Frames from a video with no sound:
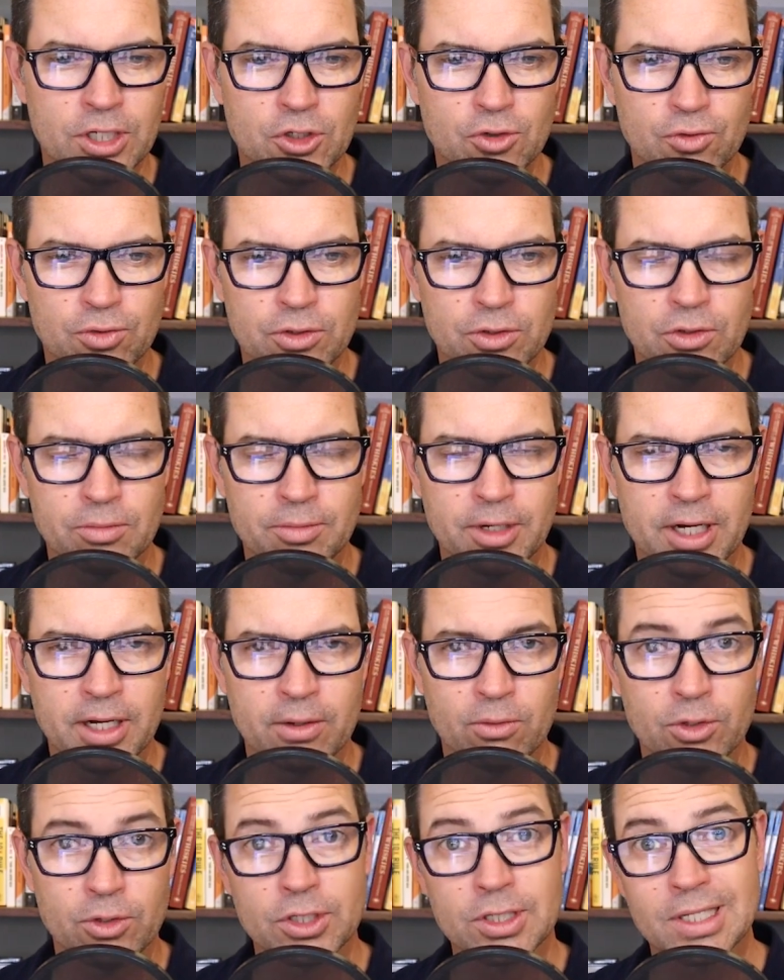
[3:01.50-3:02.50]
Israel by
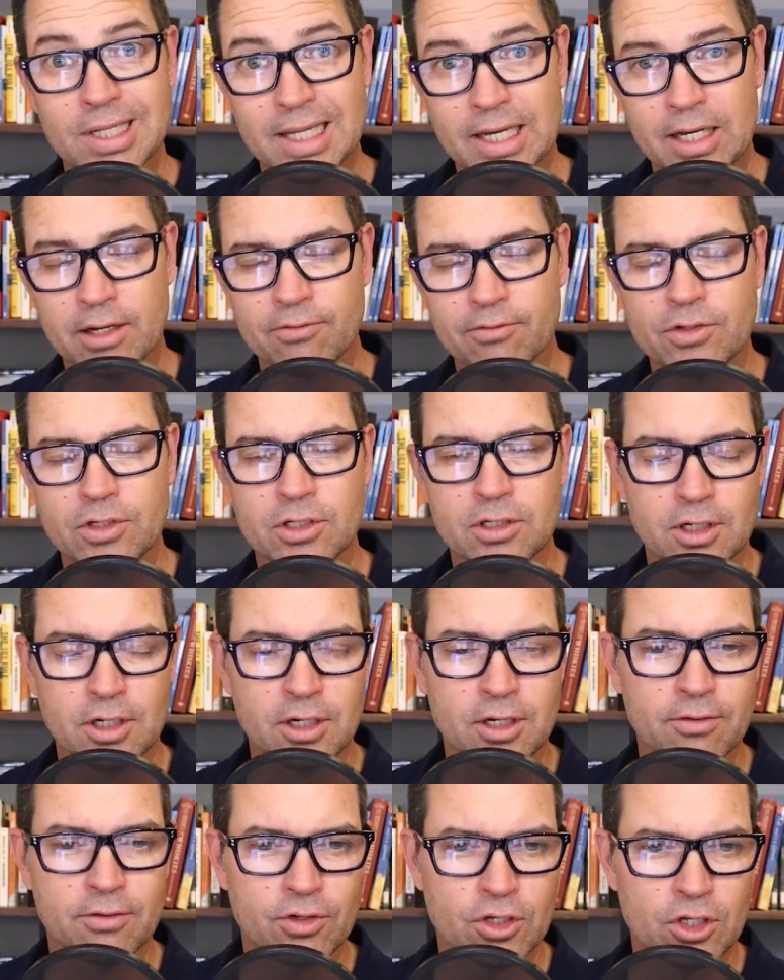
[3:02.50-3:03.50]
what's left
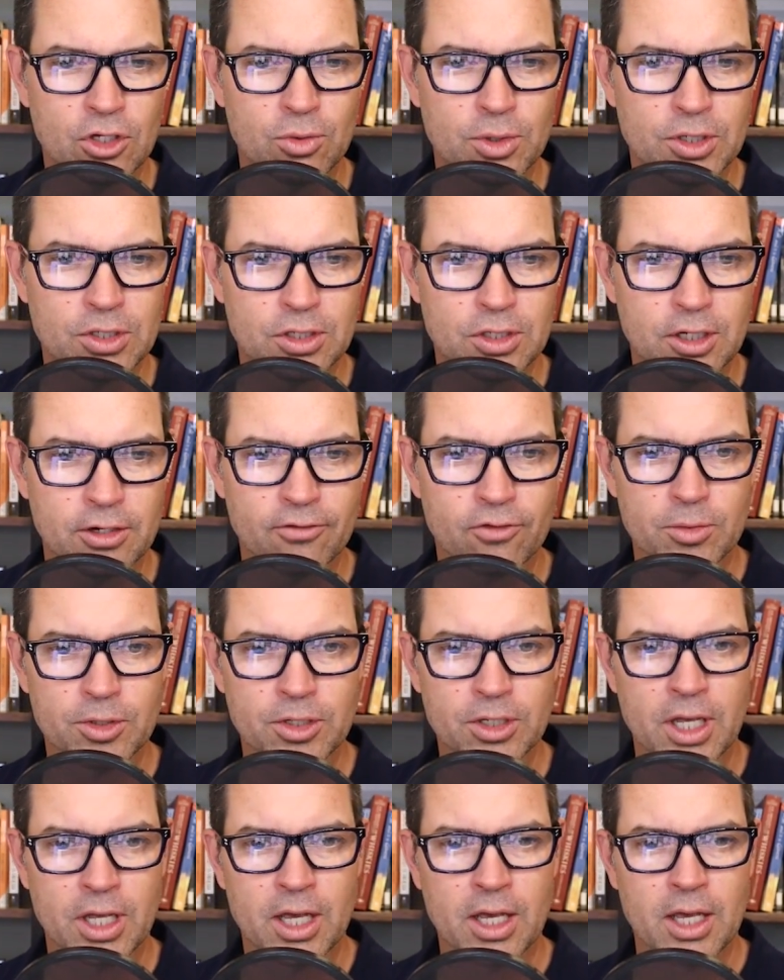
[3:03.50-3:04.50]
of the U.S.
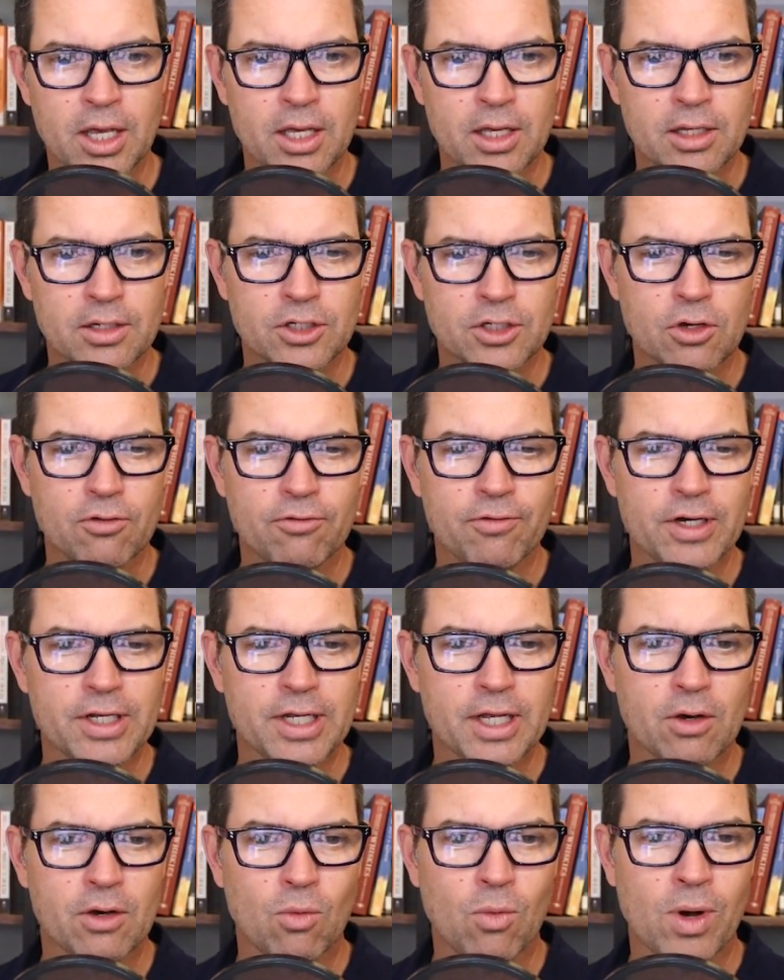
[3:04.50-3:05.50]
government to go find
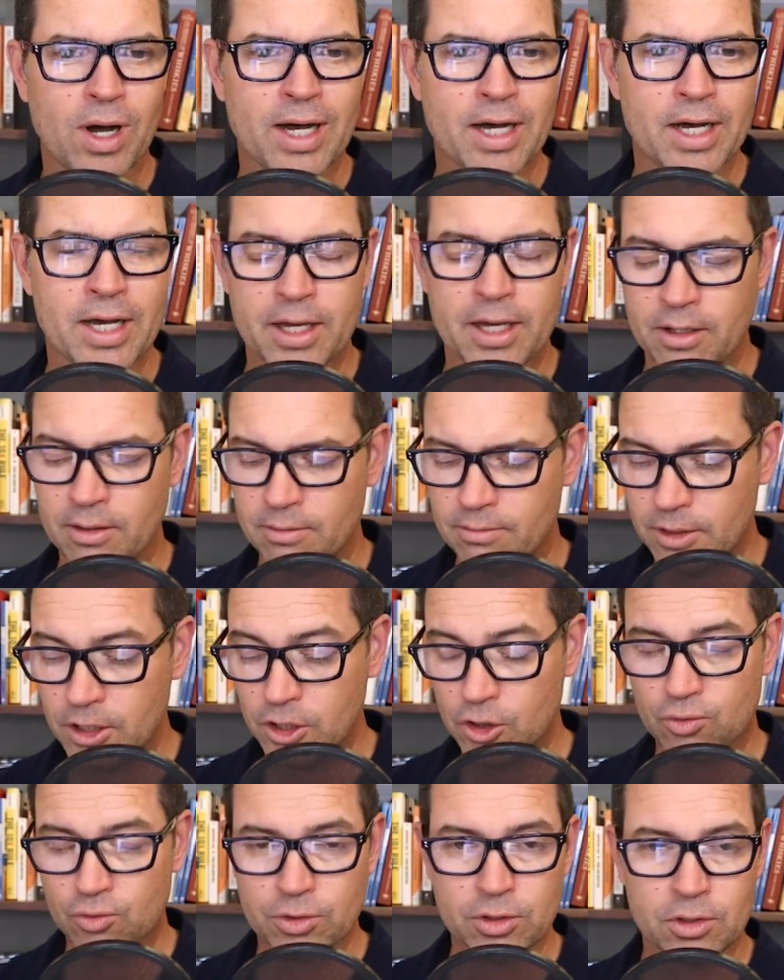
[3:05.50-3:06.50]
out why
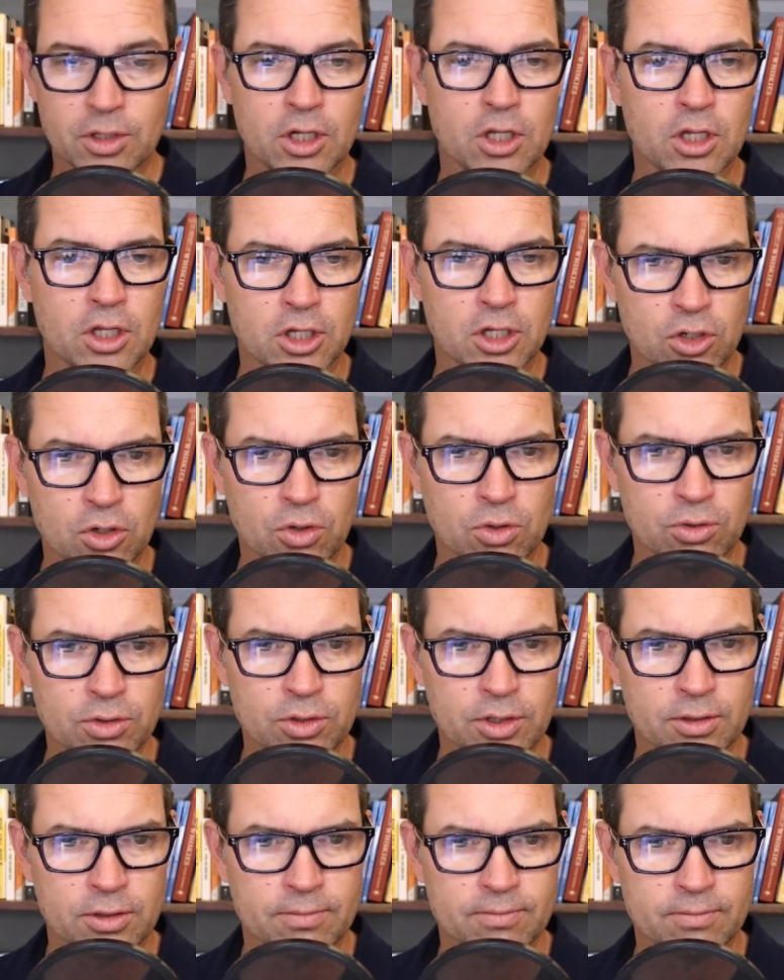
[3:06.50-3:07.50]
Israel
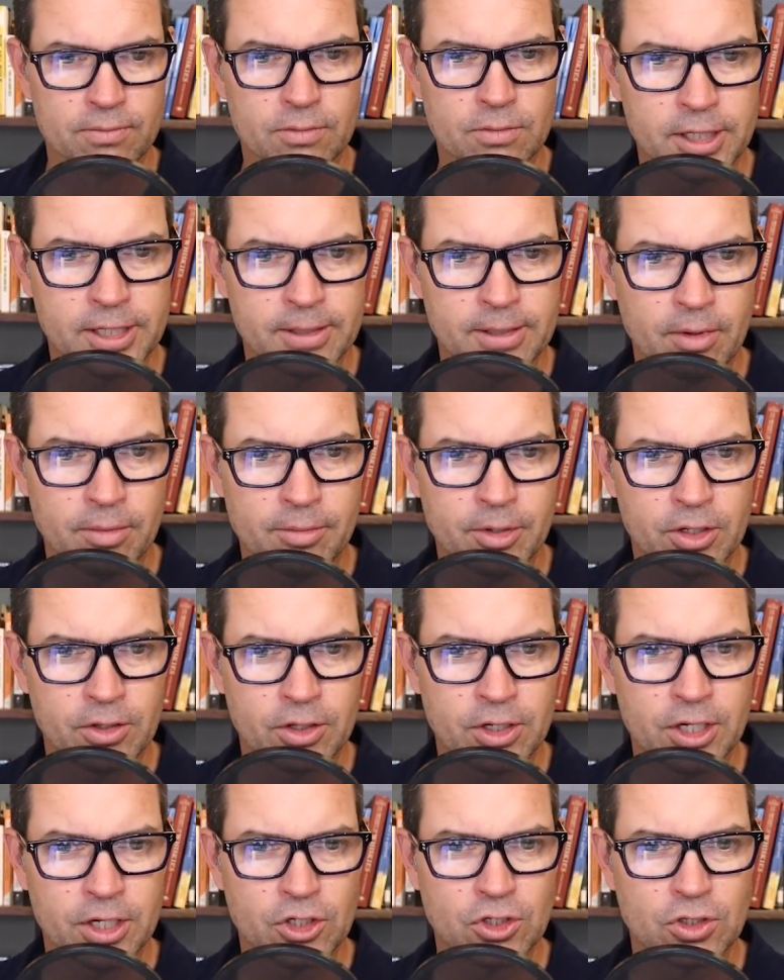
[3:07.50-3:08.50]
alone, among the
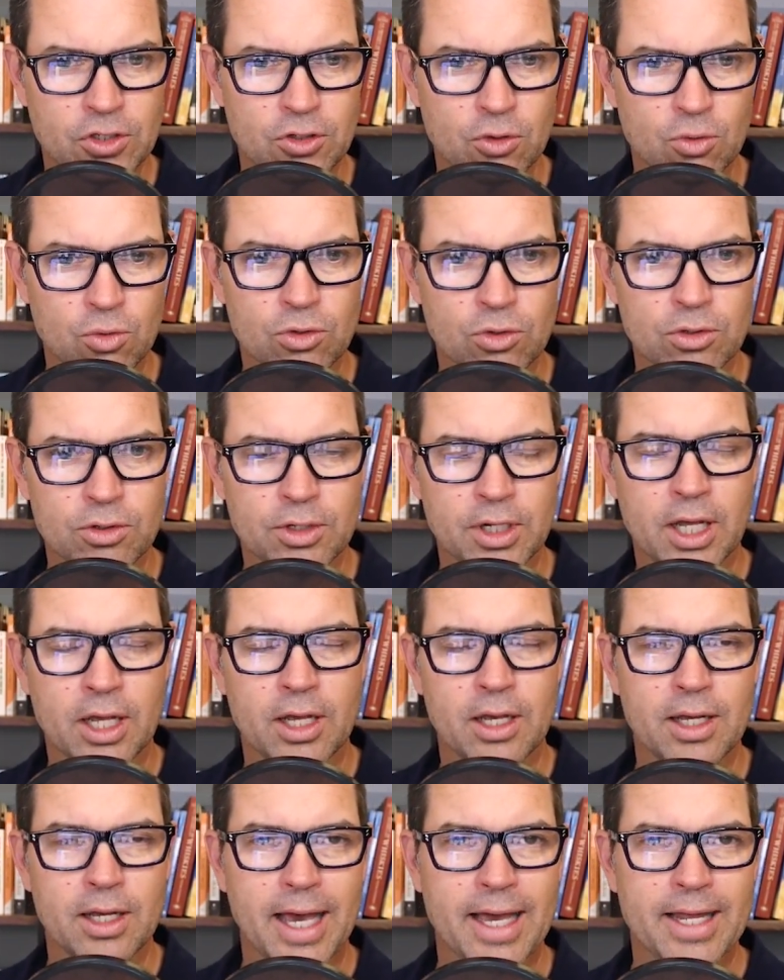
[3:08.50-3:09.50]
nations of the world,
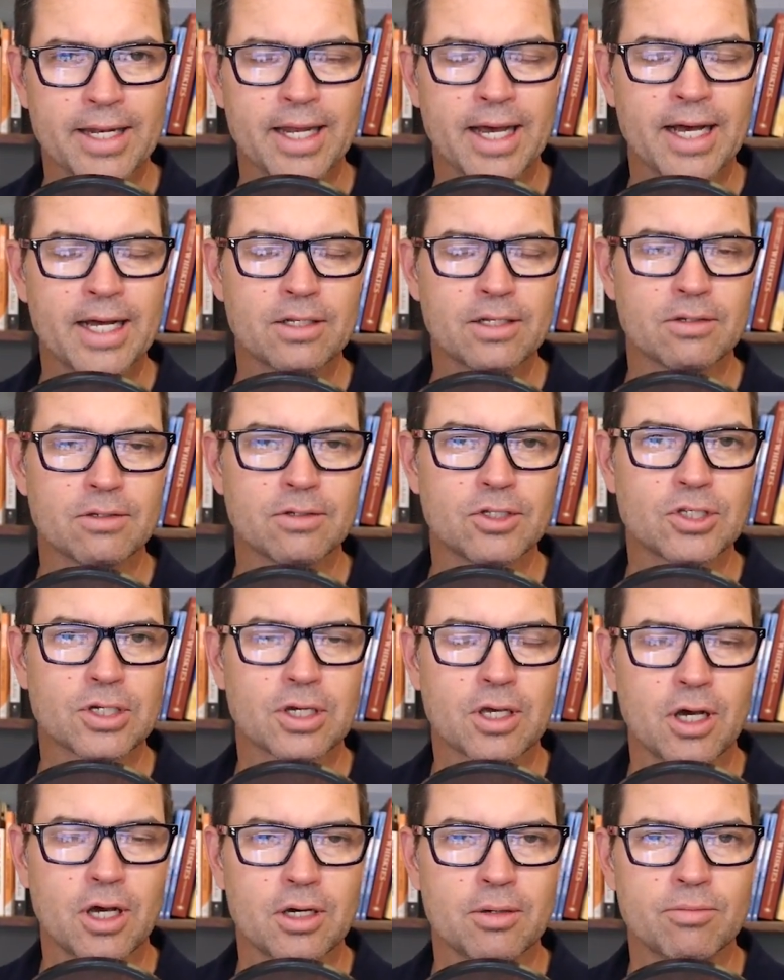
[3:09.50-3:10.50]
had not
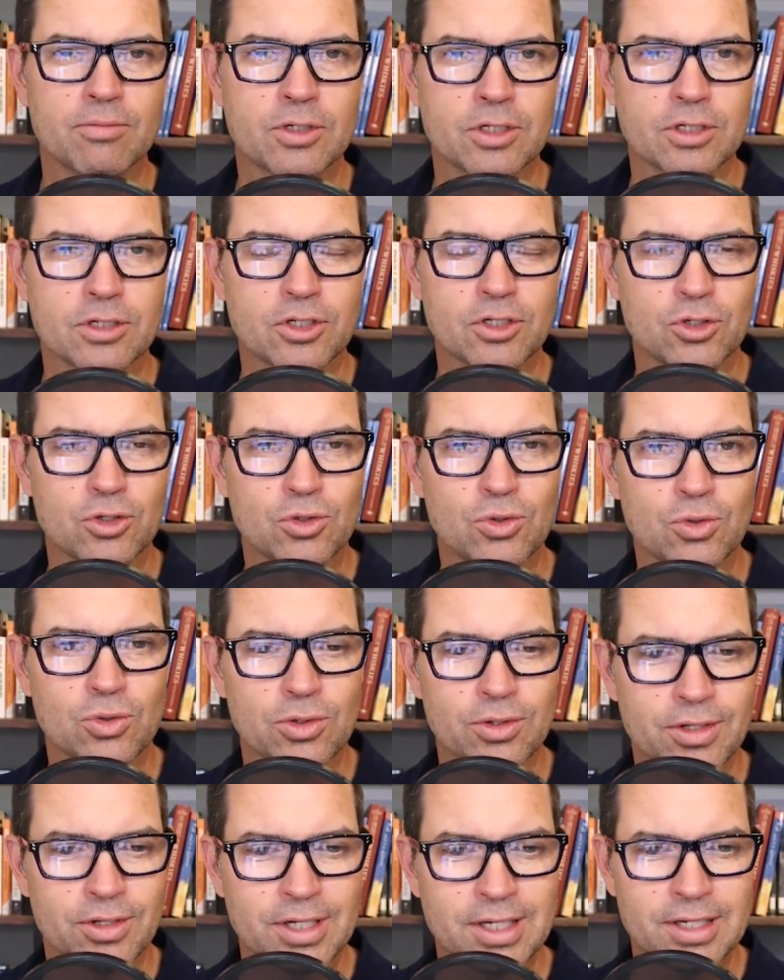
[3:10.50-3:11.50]
succumbed
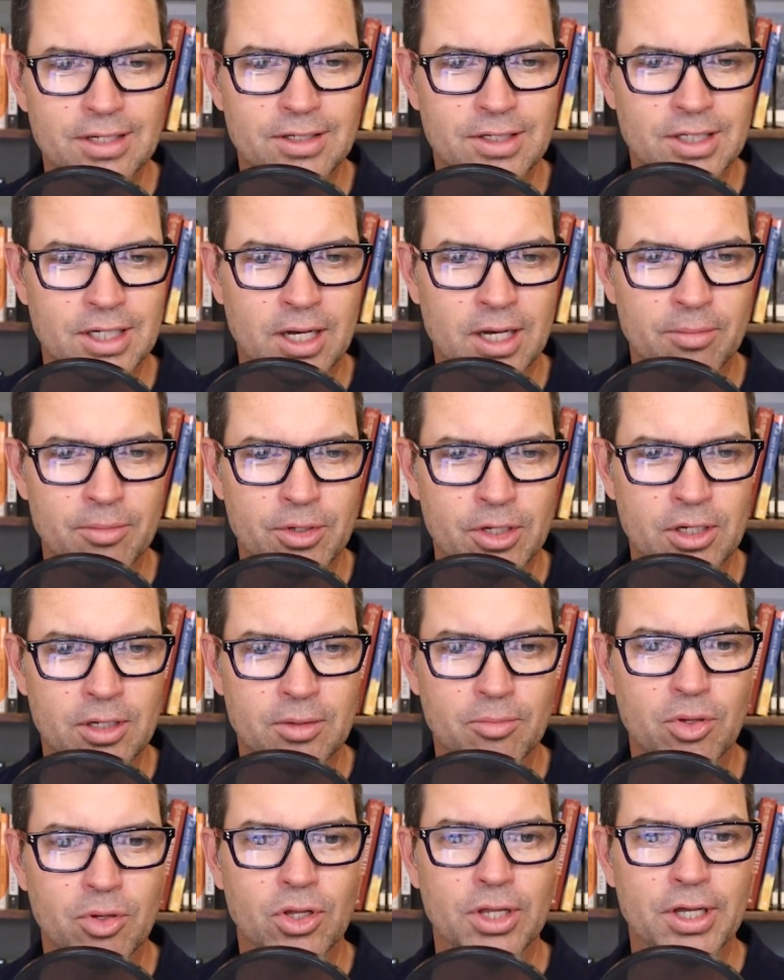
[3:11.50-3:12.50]
to the zombie
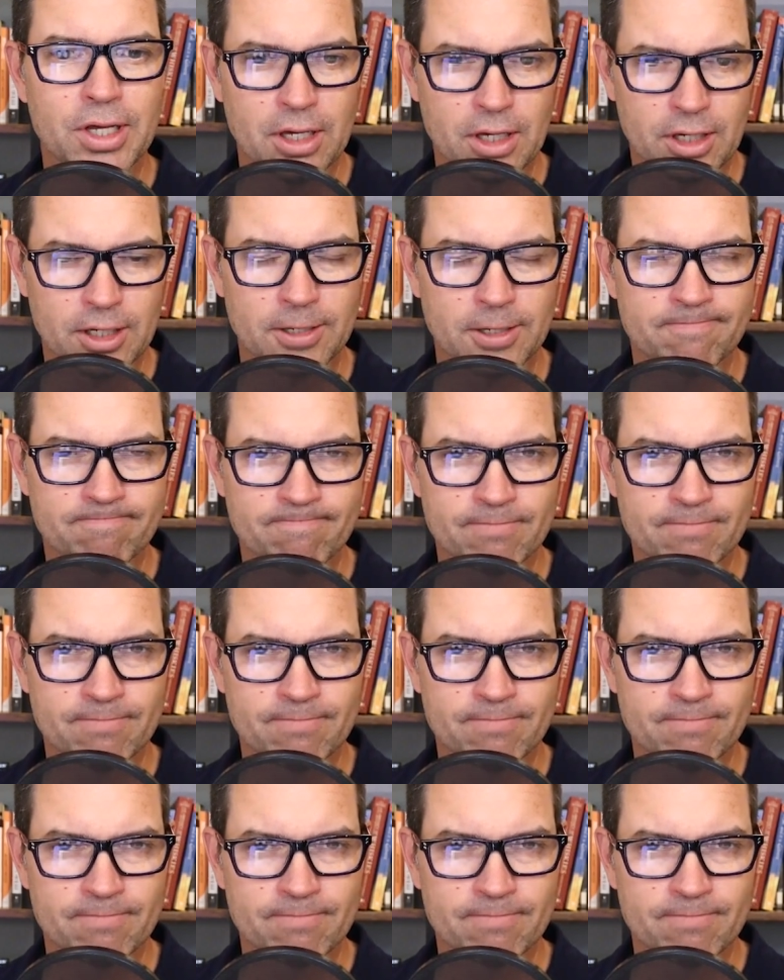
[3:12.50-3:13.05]
plague.